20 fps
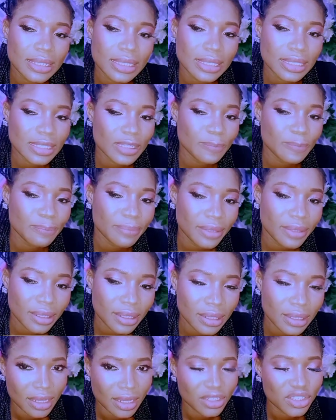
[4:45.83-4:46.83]

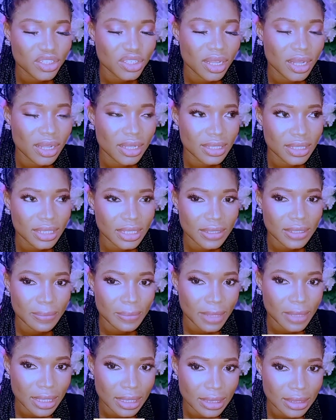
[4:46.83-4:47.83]
disciplined national
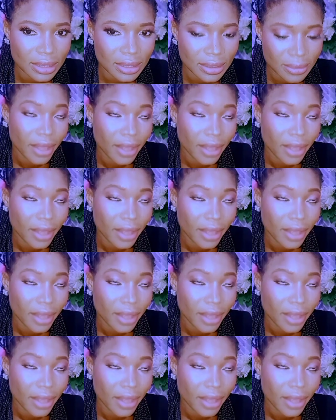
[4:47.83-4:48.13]
team is.